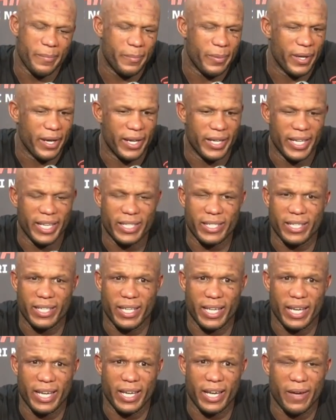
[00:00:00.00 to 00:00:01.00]
But at the end of the
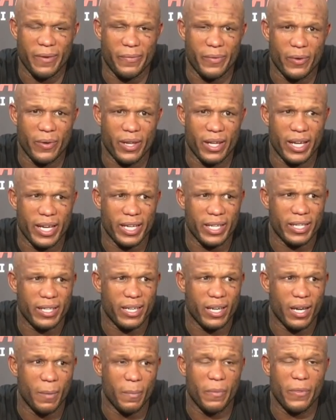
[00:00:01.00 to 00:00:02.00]
day, I feel like
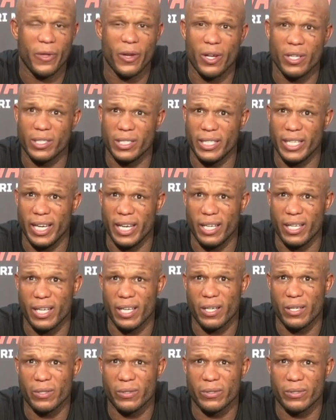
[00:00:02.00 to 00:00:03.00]
I'm 38
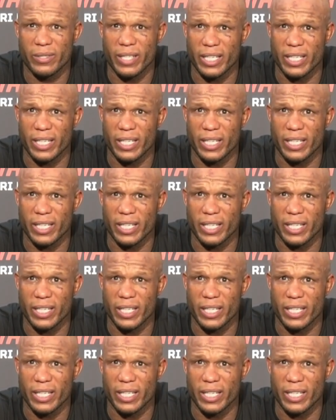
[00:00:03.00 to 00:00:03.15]
now.